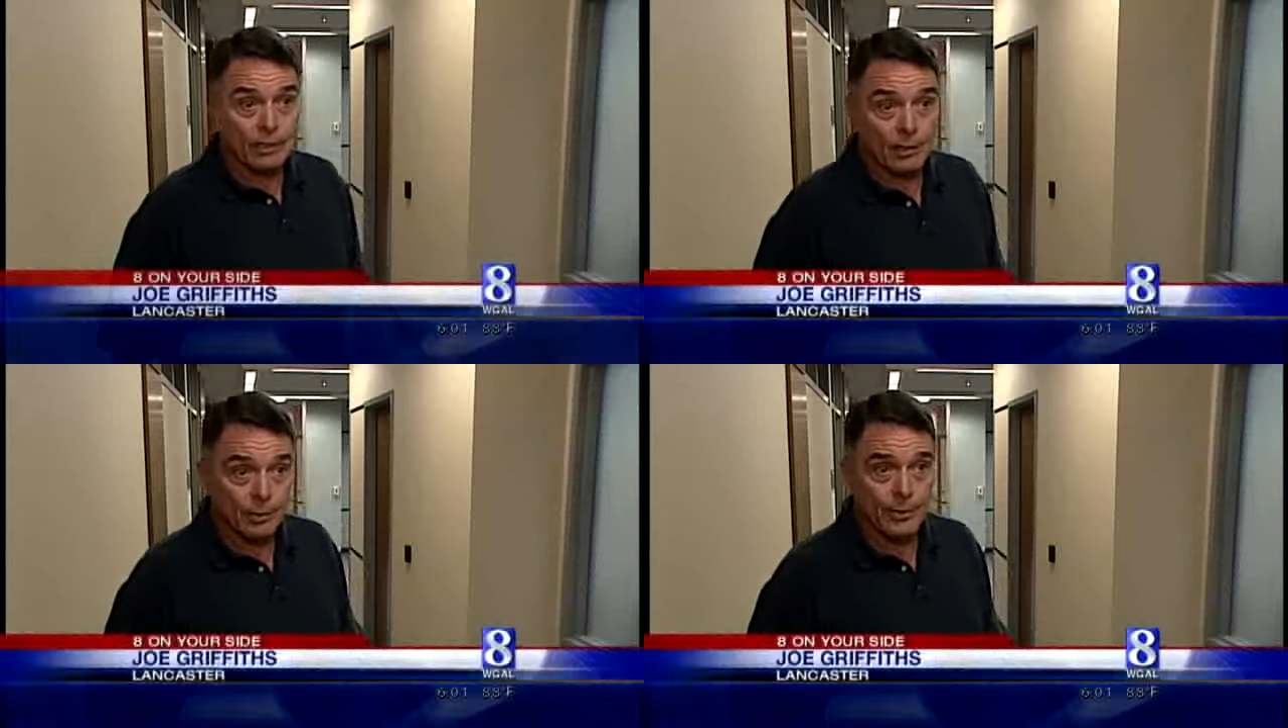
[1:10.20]

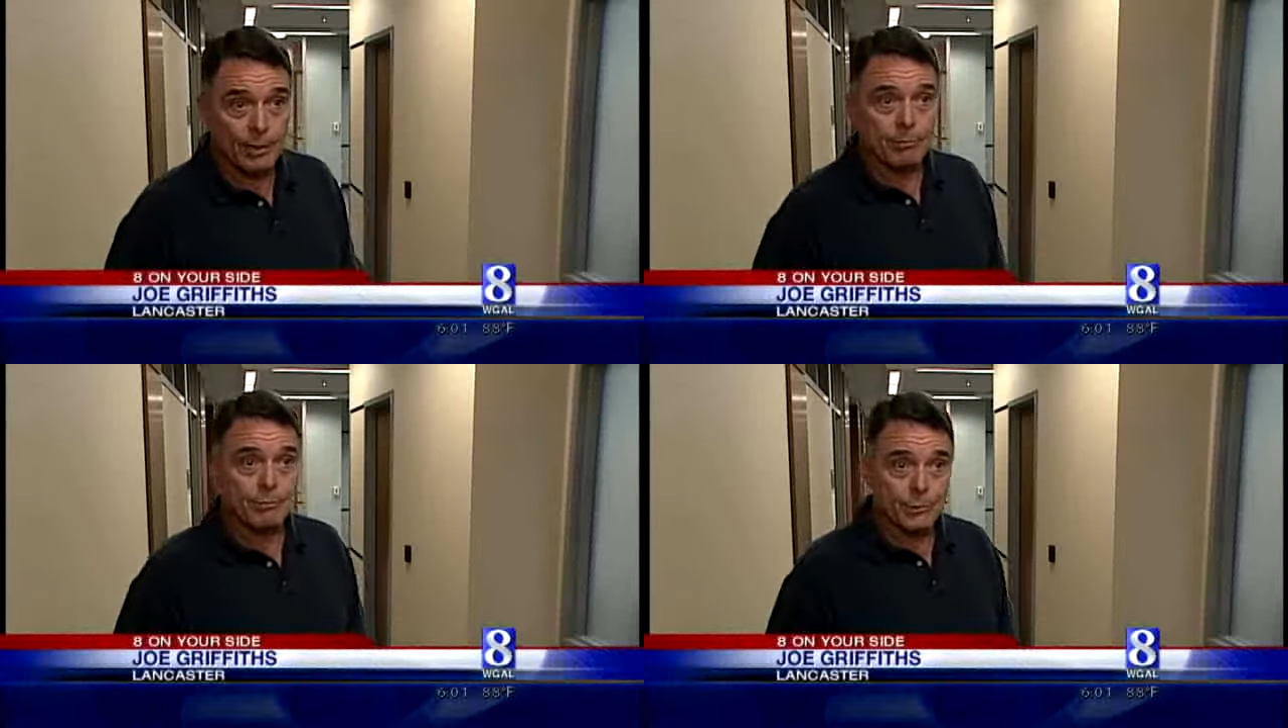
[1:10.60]
hurt
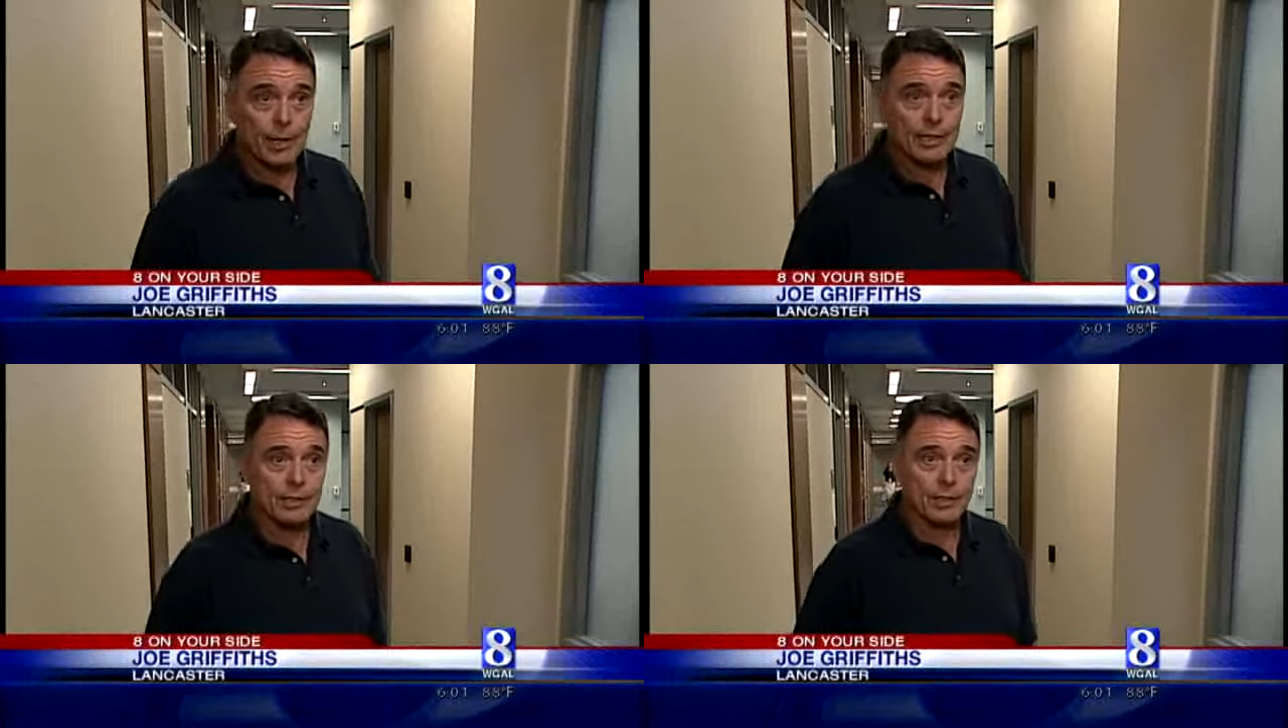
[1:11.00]
them
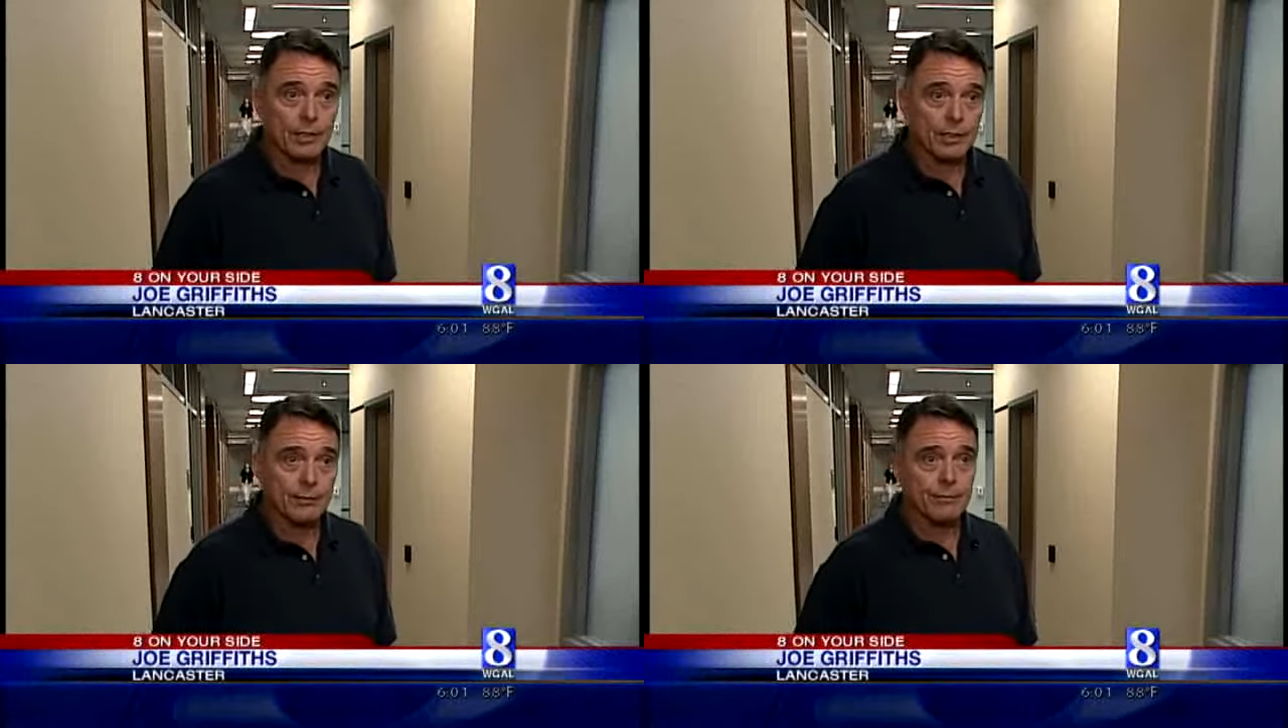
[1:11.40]

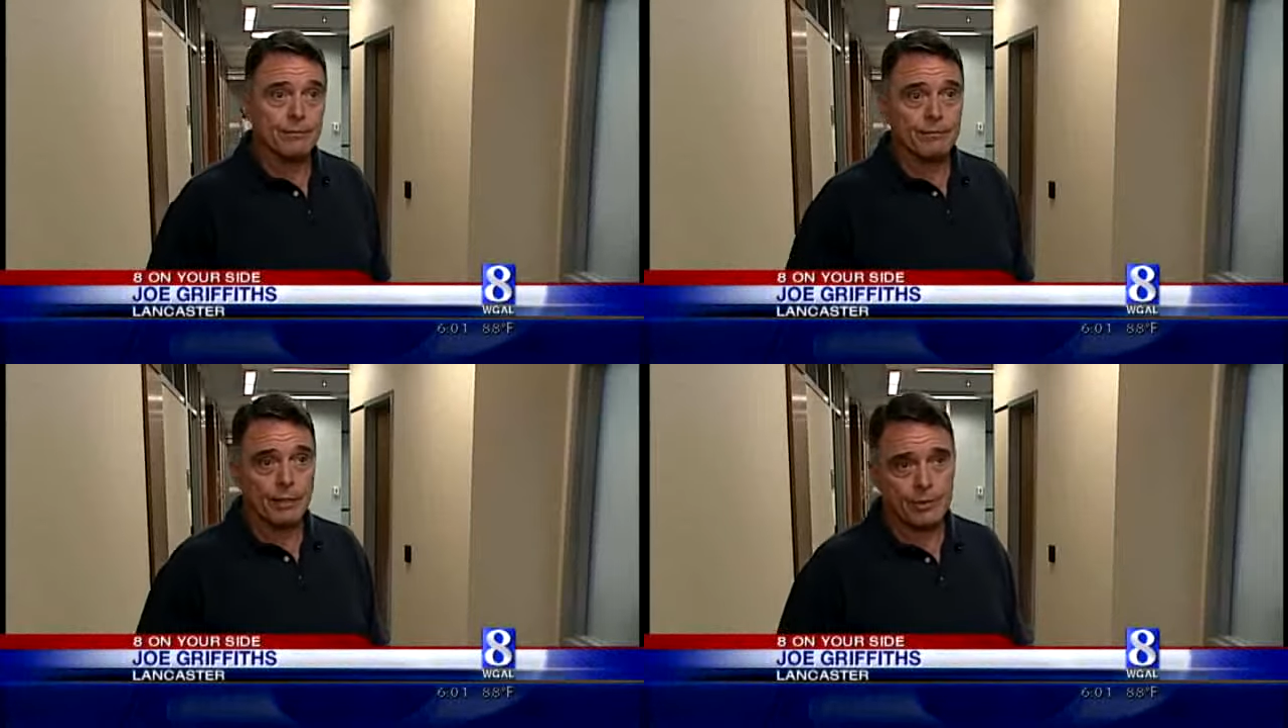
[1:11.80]
drastically if,
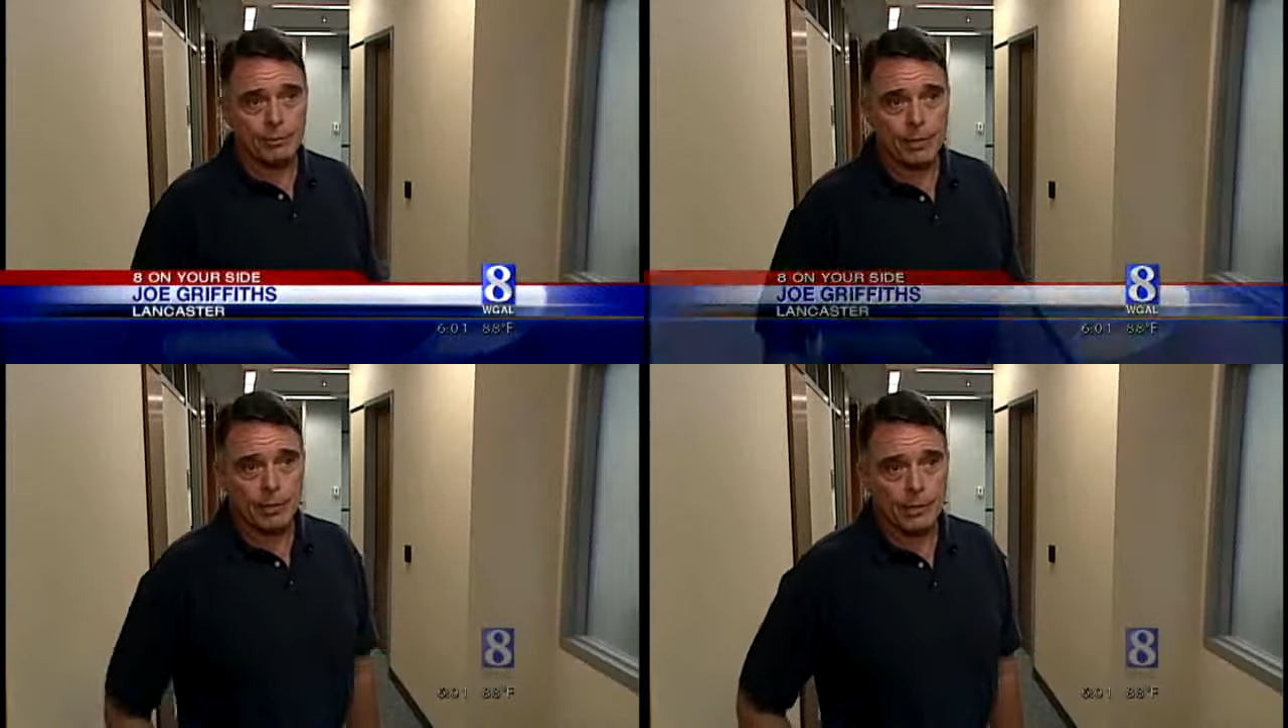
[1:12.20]
if
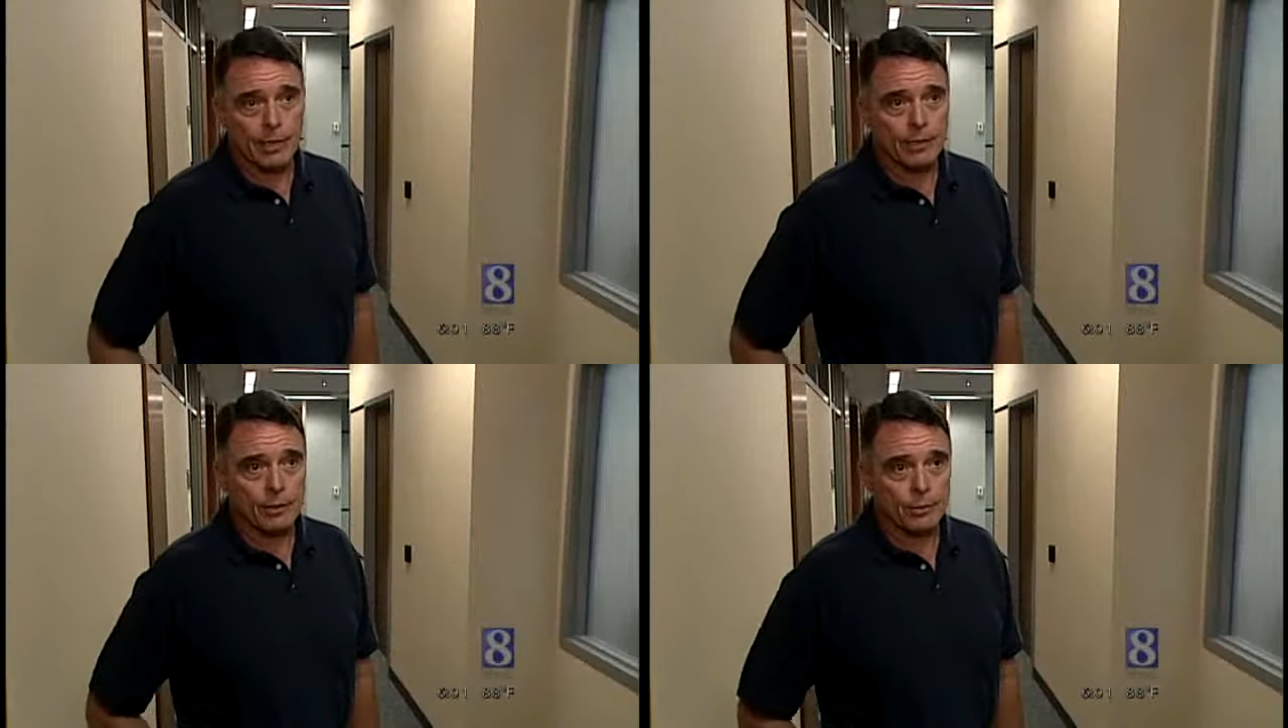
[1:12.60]
something like
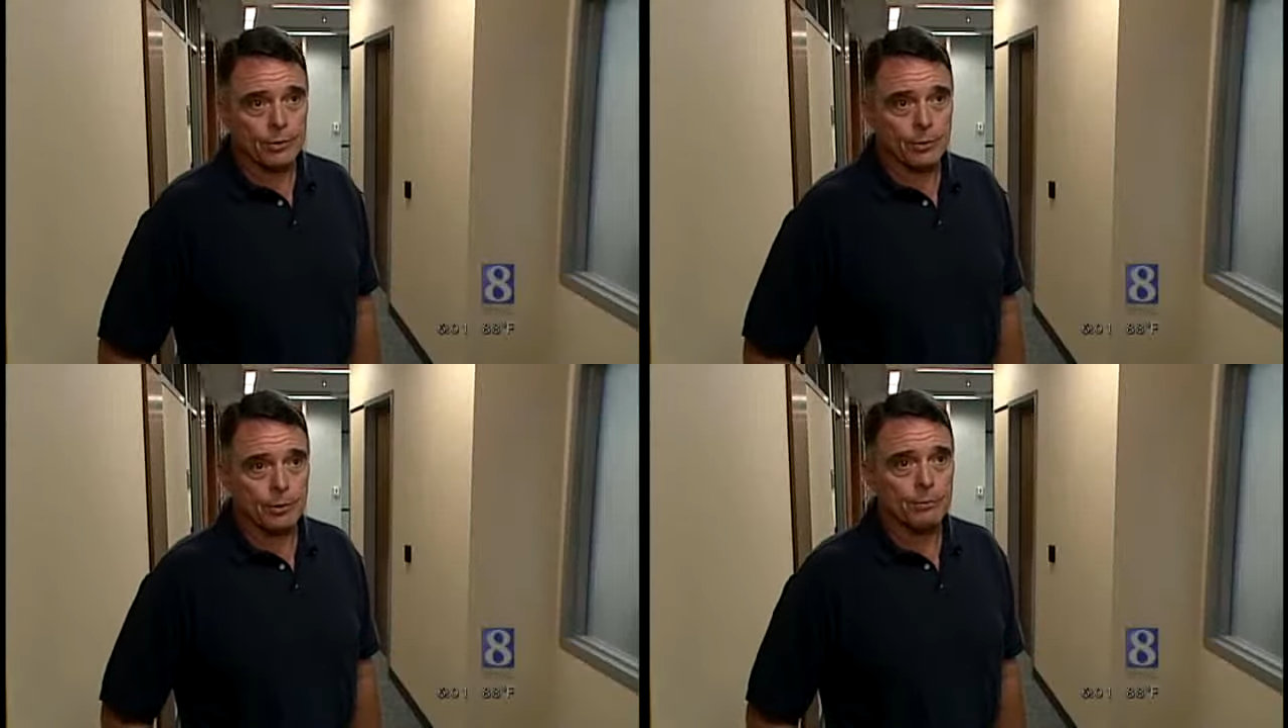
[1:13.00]
that goes through.